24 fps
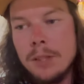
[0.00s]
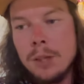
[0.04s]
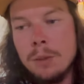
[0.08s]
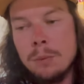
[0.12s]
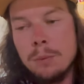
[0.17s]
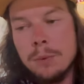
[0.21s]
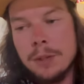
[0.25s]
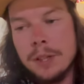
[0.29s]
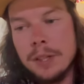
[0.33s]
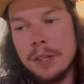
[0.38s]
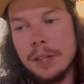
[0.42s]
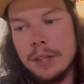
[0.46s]

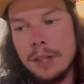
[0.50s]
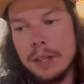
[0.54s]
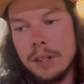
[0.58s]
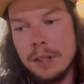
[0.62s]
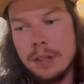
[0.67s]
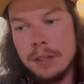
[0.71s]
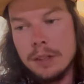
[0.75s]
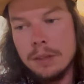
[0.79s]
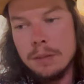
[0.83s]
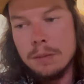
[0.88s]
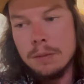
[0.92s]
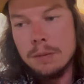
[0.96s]

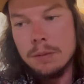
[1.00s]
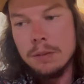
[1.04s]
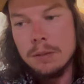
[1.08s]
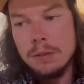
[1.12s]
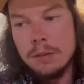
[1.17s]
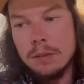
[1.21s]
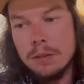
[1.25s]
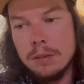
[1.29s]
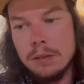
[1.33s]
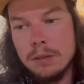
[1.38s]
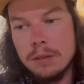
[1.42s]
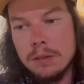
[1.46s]
We
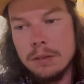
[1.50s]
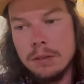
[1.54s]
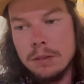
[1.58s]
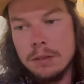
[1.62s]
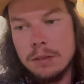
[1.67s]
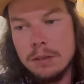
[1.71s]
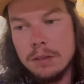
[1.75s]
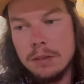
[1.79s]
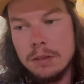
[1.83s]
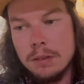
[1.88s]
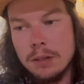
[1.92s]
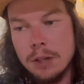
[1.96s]

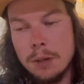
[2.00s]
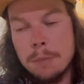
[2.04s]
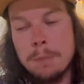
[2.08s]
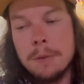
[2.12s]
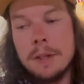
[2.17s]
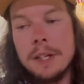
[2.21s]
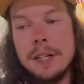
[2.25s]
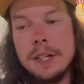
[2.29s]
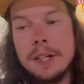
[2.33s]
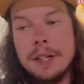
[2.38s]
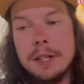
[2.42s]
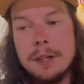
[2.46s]
are
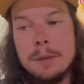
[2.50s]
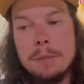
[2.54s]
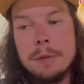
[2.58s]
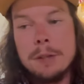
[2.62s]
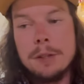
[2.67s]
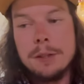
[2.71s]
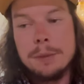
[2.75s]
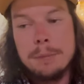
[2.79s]
planning to build a